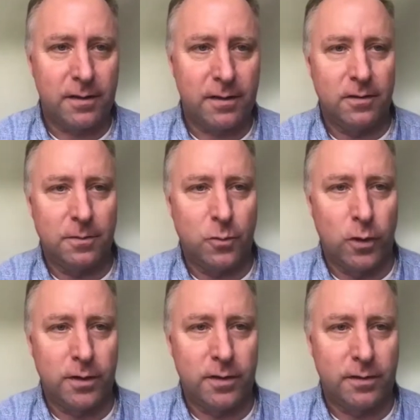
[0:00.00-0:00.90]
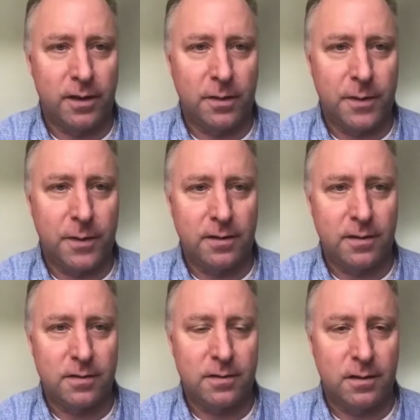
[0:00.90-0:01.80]
it's important to think about
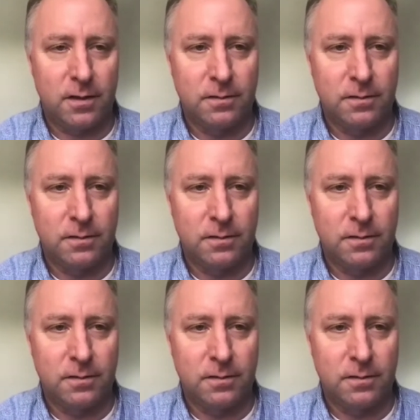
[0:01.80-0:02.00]
this,